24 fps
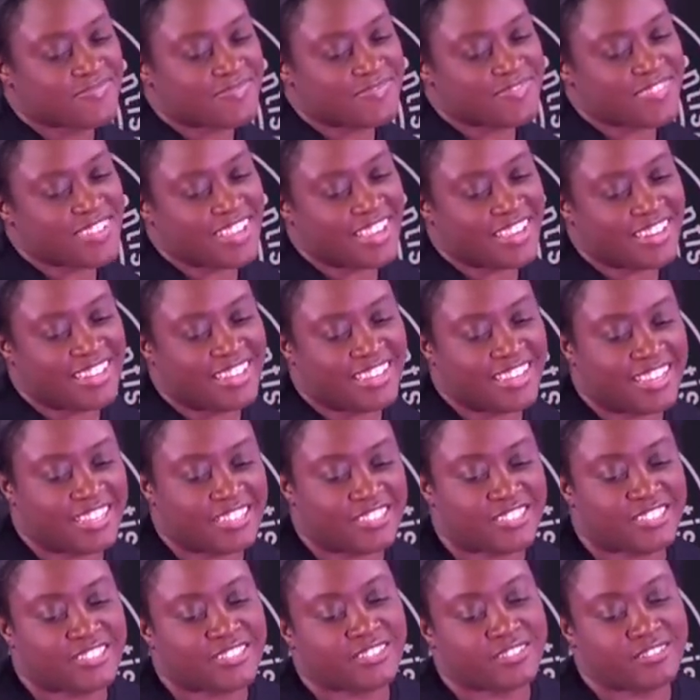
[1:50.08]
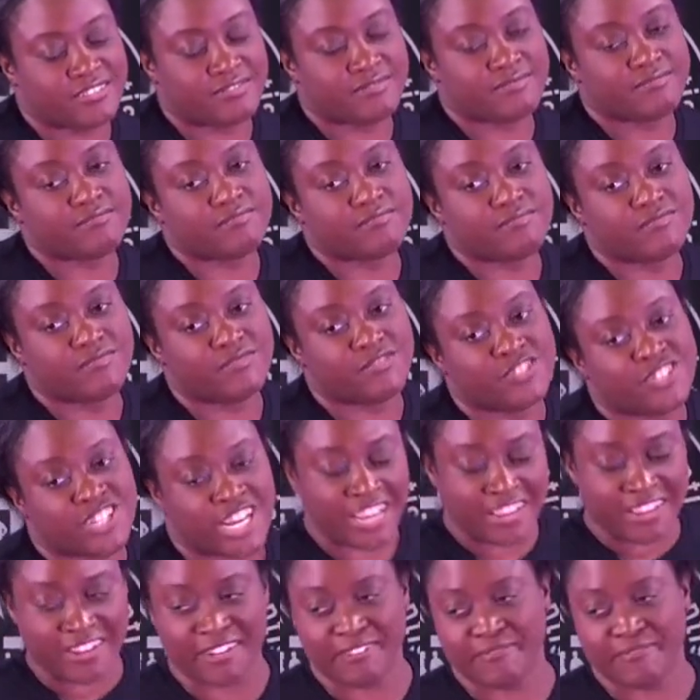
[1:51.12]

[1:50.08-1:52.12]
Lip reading: And he answered, Jacob.